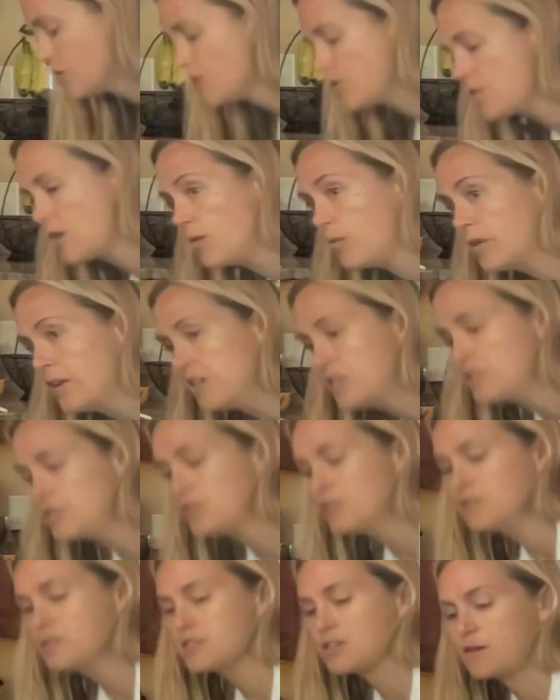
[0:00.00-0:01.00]
So what I do
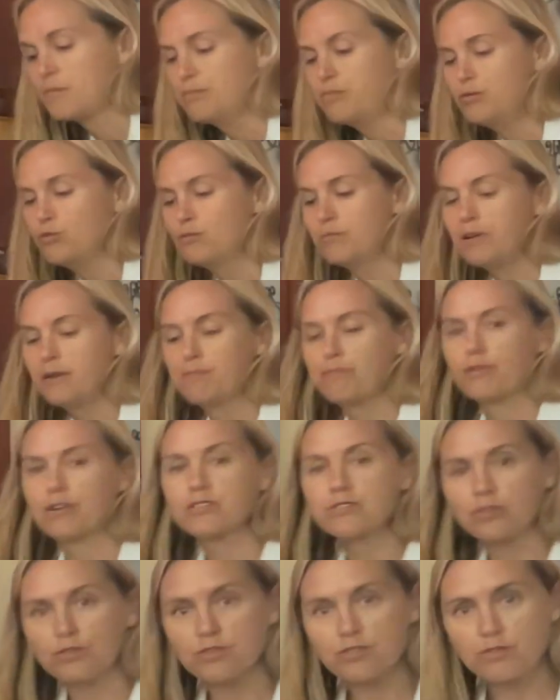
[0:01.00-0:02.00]
is I pull my Brussels